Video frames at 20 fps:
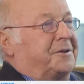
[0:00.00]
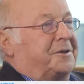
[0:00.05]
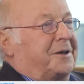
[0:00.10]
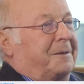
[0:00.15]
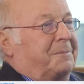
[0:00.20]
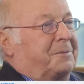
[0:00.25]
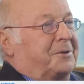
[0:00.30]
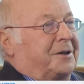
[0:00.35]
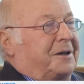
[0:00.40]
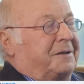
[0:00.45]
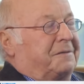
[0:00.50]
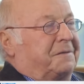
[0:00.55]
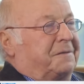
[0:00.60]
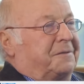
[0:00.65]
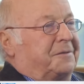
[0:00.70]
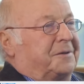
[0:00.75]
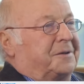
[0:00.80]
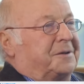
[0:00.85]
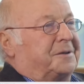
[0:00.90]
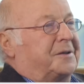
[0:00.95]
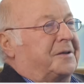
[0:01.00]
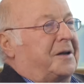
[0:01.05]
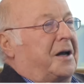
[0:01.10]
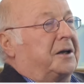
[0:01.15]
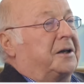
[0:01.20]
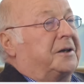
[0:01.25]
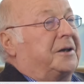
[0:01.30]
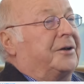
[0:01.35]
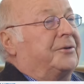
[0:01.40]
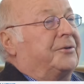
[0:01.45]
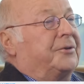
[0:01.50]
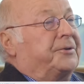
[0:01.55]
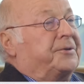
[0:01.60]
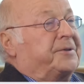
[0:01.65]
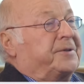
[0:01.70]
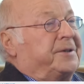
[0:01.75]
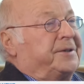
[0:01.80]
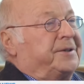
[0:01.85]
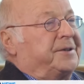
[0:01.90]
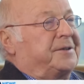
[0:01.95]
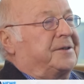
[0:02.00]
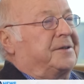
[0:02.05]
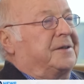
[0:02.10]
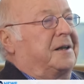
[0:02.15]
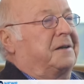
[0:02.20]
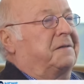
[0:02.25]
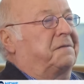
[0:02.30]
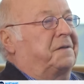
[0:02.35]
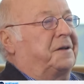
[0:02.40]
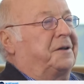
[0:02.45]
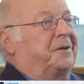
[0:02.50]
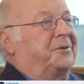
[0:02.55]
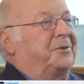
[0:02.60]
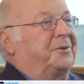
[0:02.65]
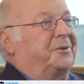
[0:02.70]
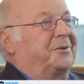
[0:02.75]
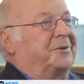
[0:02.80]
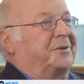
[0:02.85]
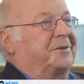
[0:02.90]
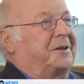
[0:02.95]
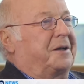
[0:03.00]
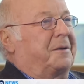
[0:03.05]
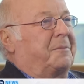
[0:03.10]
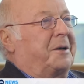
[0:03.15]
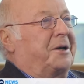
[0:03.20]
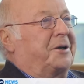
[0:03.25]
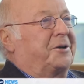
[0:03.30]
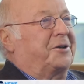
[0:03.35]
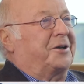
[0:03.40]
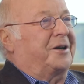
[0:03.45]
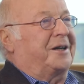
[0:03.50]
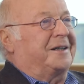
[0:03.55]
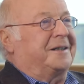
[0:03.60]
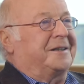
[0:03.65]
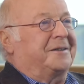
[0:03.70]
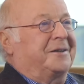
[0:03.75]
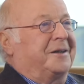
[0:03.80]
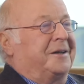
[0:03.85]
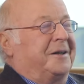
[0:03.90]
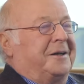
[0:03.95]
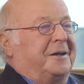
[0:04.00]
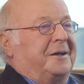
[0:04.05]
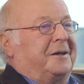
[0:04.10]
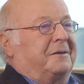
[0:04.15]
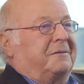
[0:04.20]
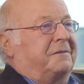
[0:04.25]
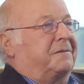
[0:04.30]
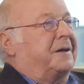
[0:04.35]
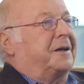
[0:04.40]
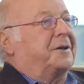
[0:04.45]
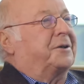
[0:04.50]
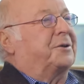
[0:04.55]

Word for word: It's one of humanity's most useful inventions, perhaps right up there with the